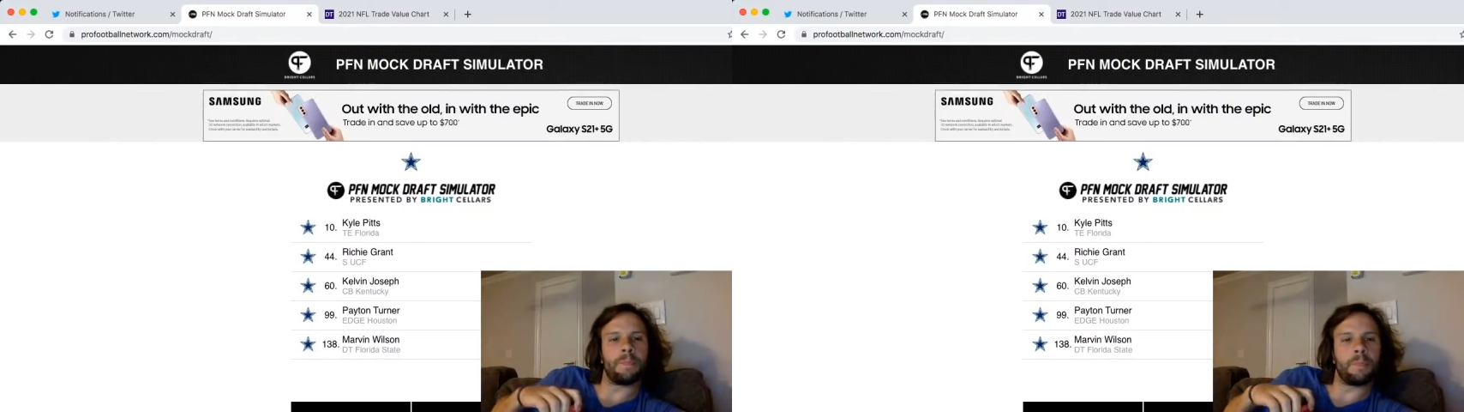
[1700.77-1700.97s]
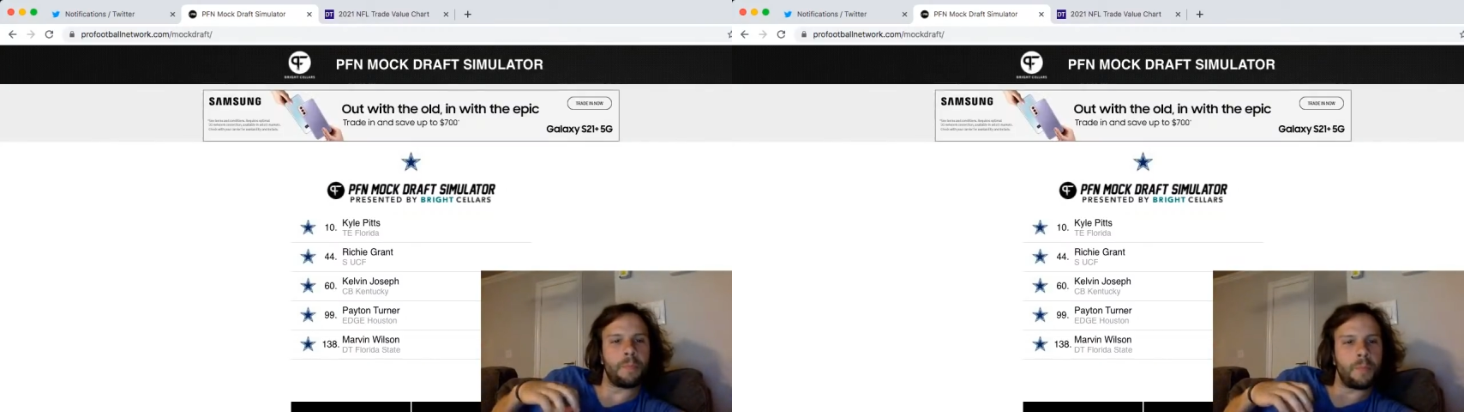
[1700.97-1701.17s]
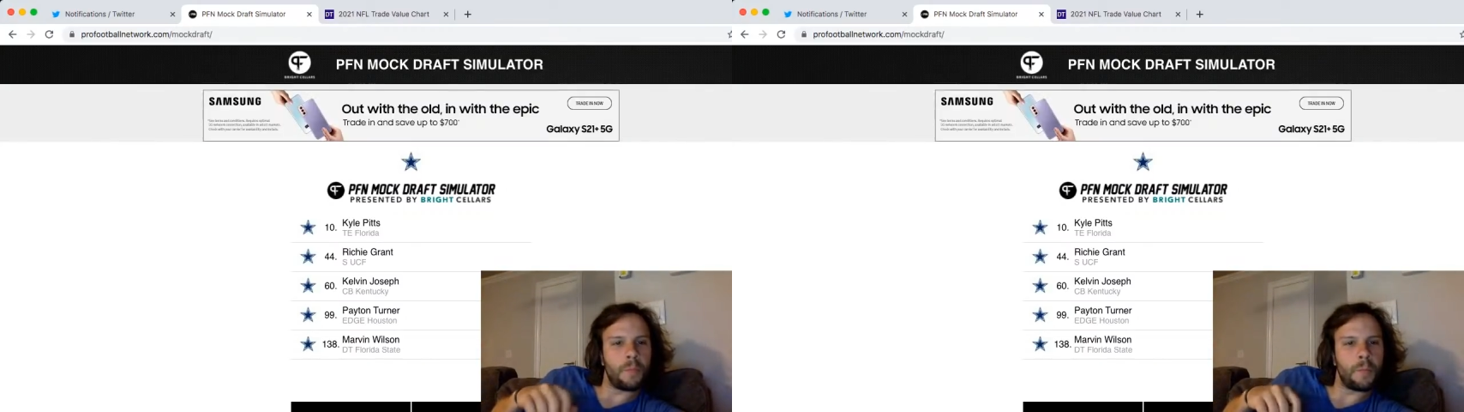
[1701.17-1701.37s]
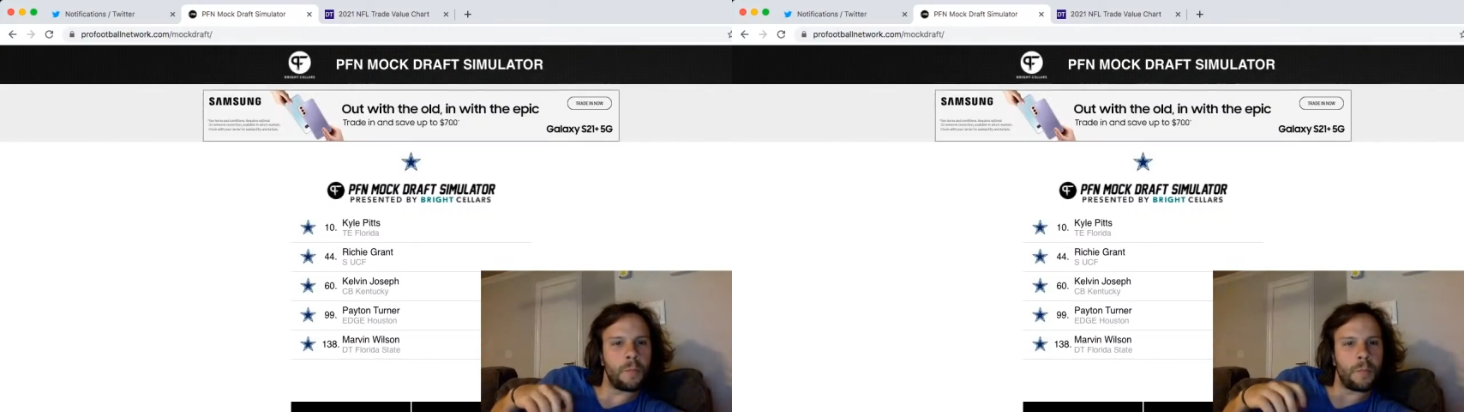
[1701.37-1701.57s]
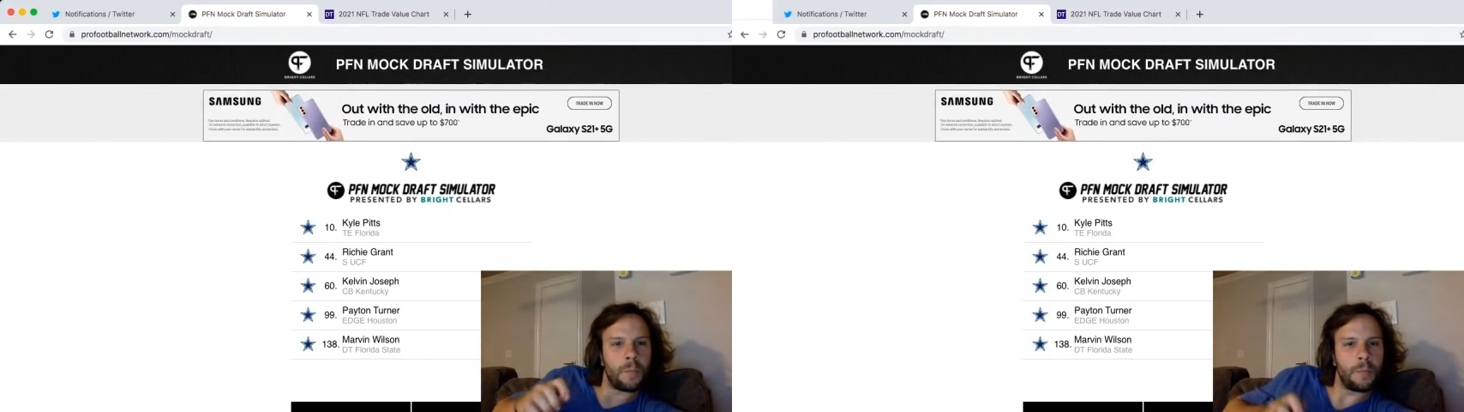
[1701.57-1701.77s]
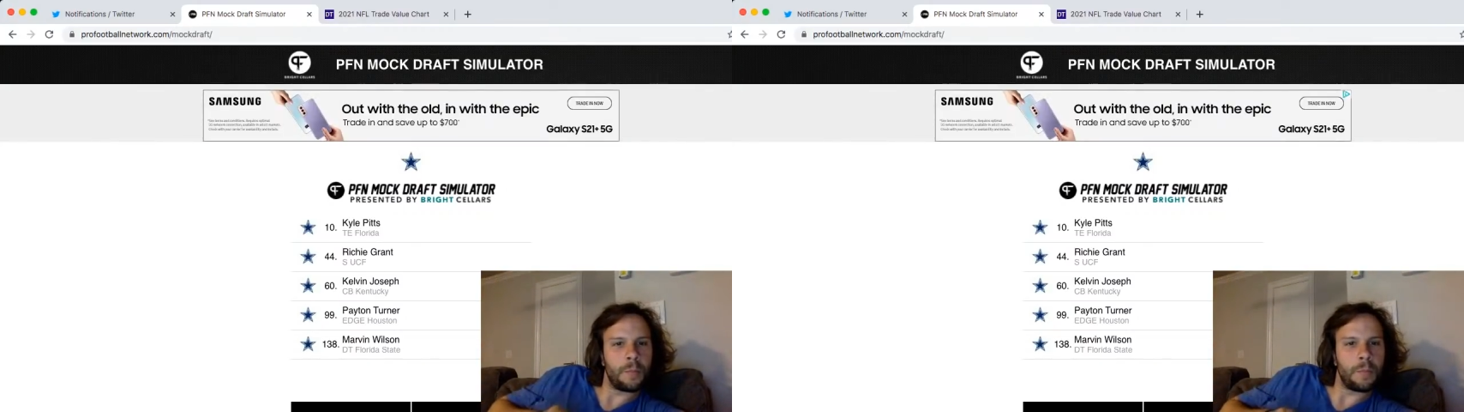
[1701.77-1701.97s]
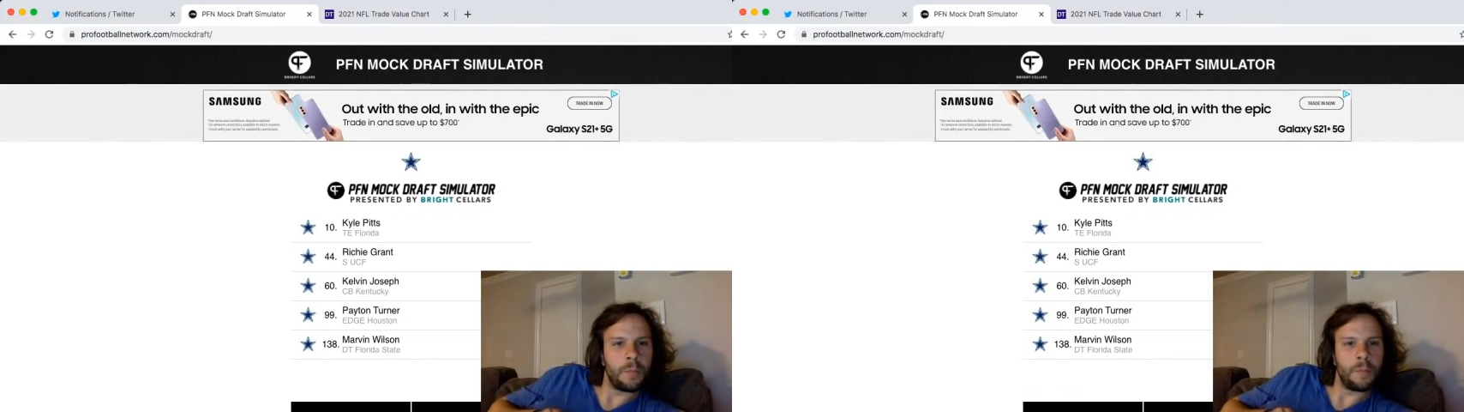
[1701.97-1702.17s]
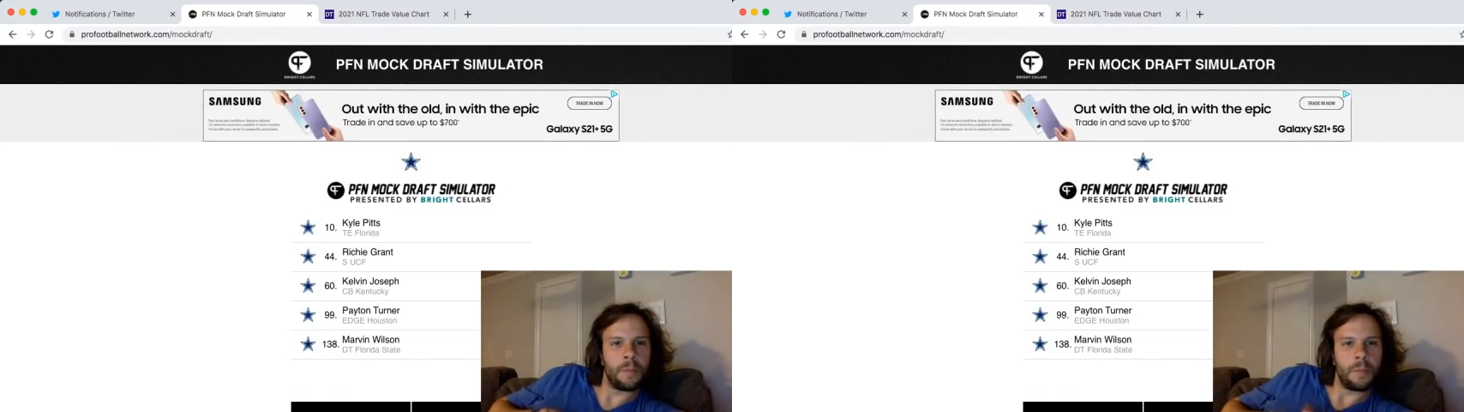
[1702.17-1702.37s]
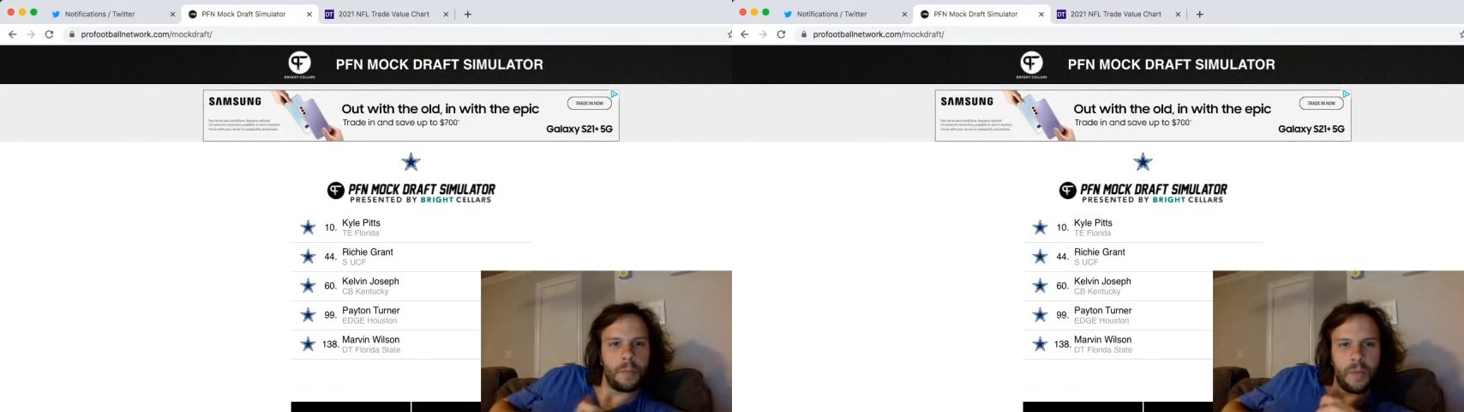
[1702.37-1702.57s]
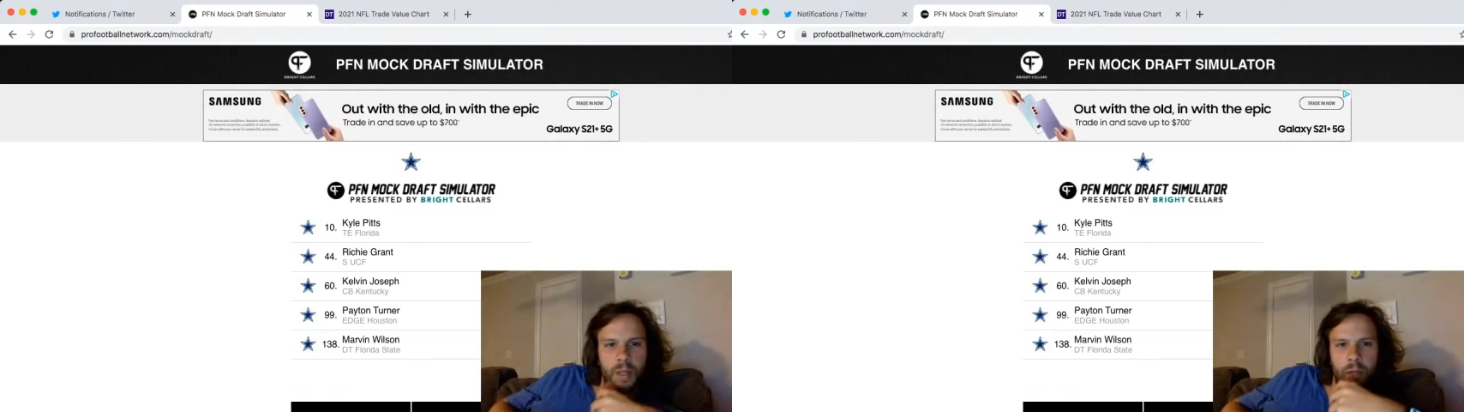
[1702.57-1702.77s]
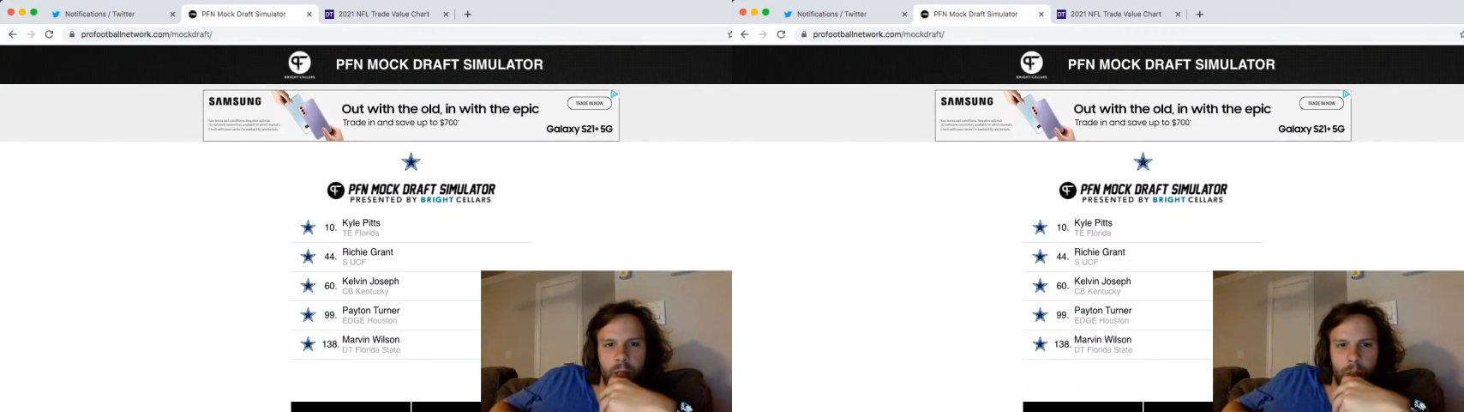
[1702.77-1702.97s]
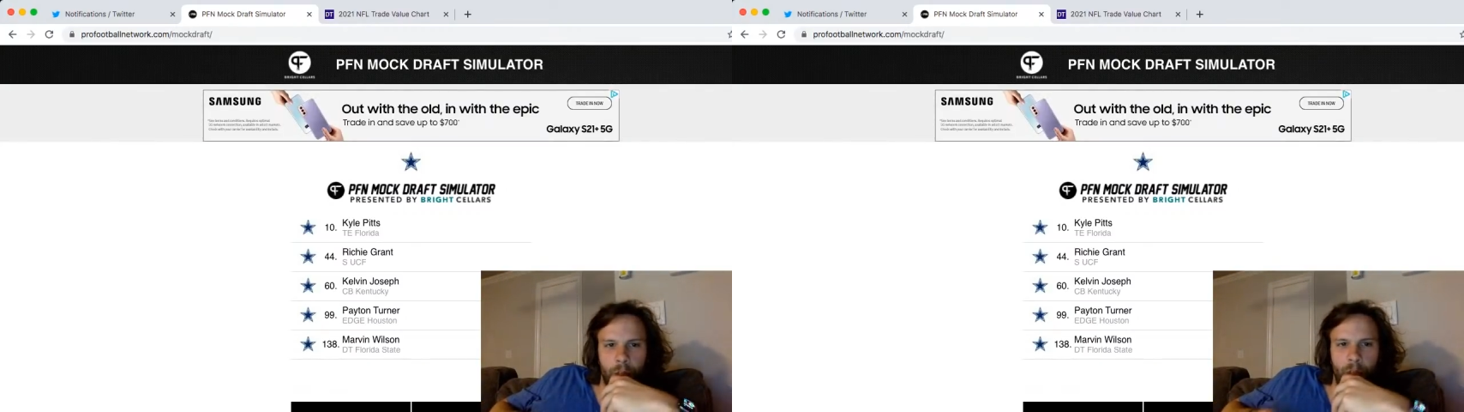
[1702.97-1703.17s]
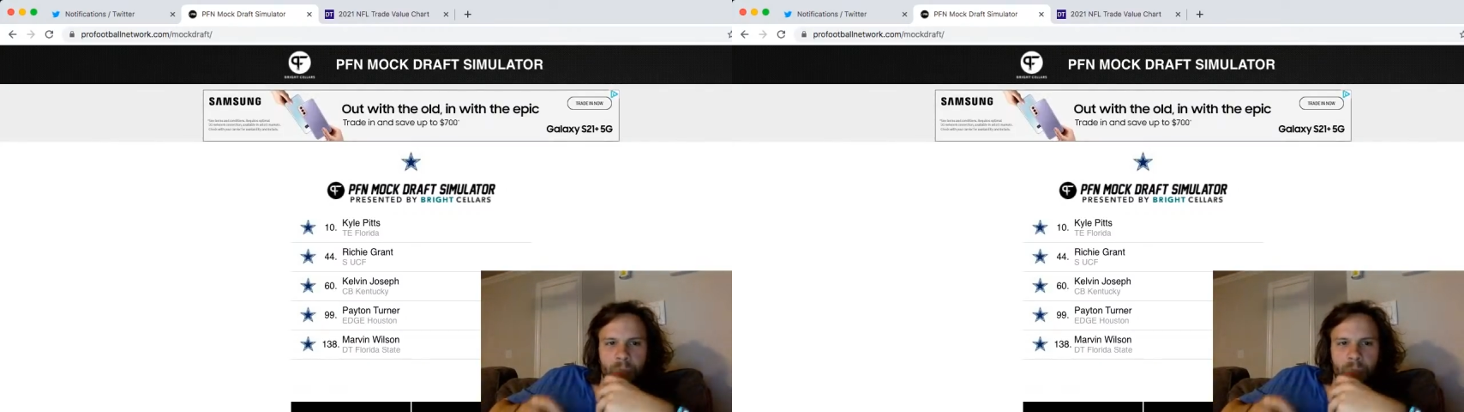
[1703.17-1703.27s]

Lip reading: Nobody speaks.